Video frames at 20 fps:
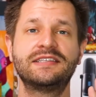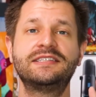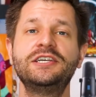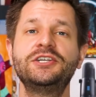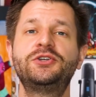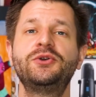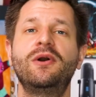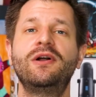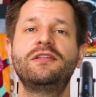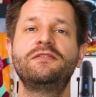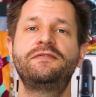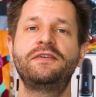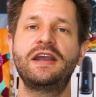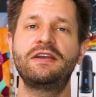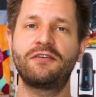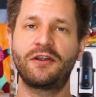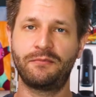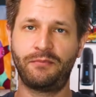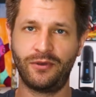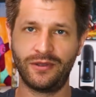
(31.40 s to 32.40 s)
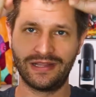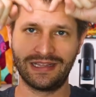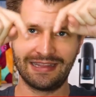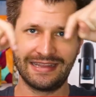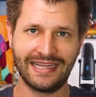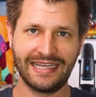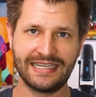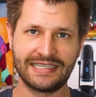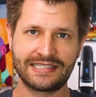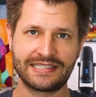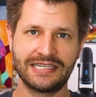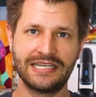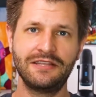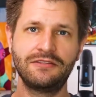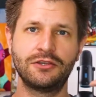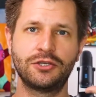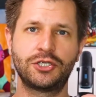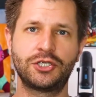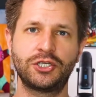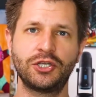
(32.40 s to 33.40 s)
did you all a favor put links
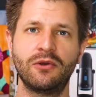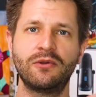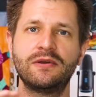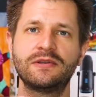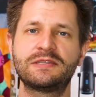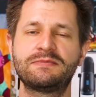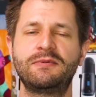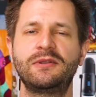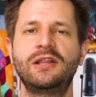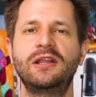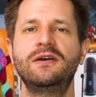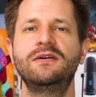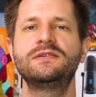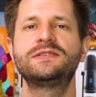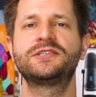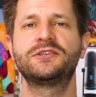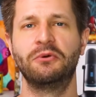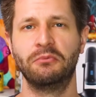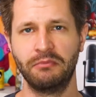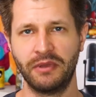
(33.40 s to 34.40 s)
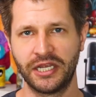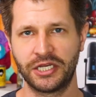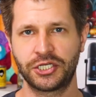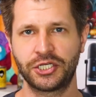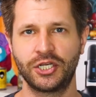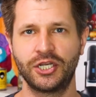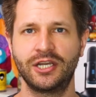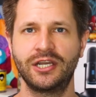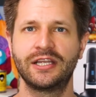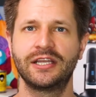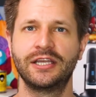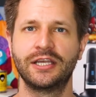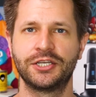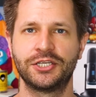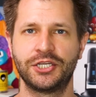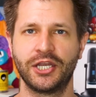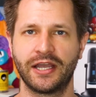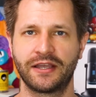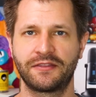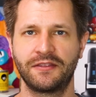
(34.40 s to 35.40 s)
in the show notes below, so make sure you
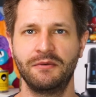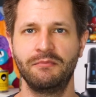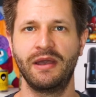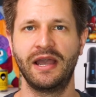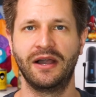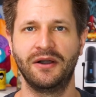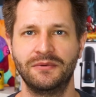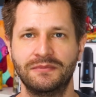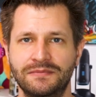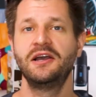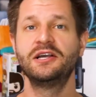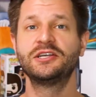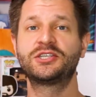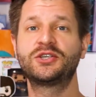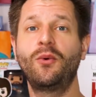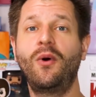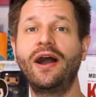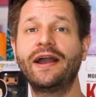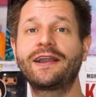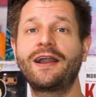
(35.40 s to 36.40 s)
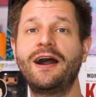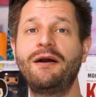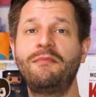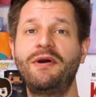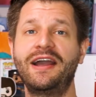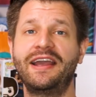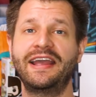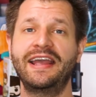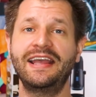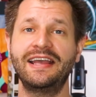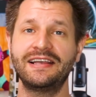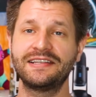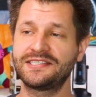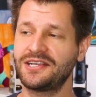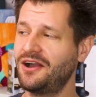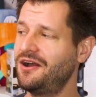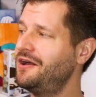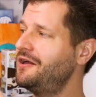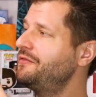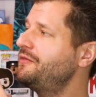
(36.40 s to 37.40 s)
check them out. So I got my hands
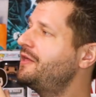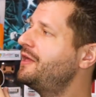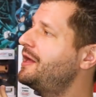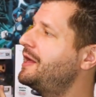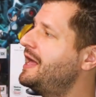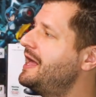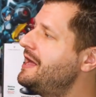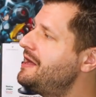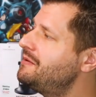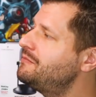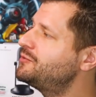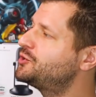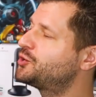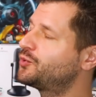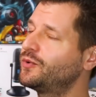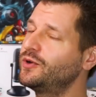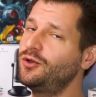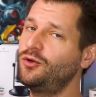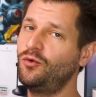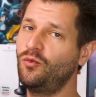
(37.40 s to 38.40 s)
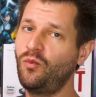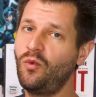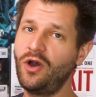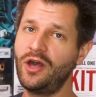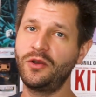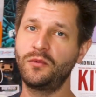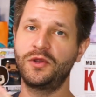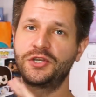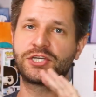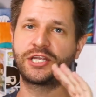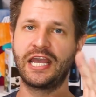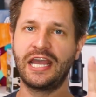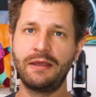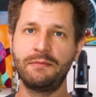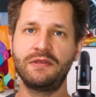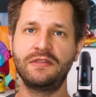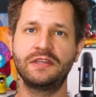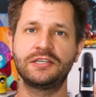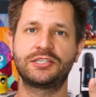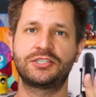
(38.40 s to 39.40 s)
on the M-Drill 1, which
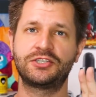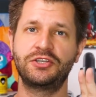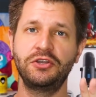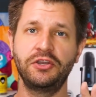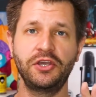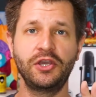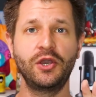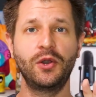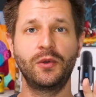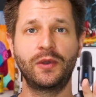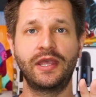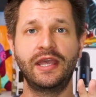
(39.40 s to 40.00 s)
came in the studio